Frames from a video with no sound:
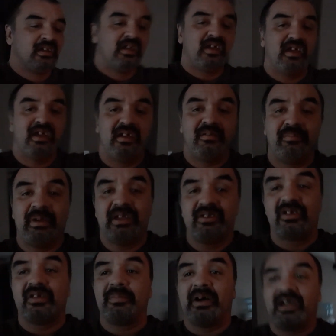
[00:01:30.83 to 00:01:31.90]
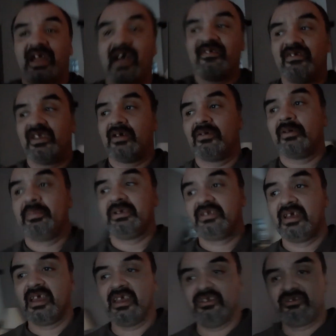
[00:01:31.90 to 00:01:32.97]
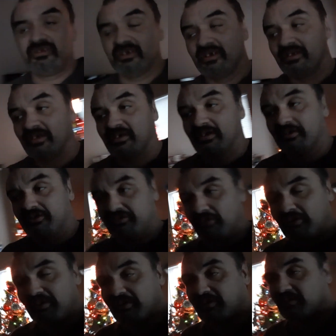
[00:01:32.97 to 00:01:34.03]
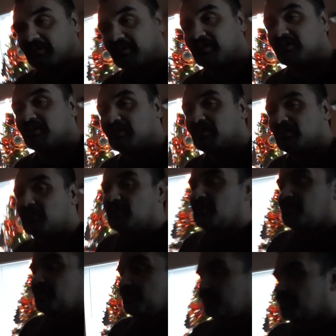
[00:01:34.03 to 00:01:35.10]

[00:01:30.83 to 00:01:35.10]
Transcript: And basically, by having that reputation historically, you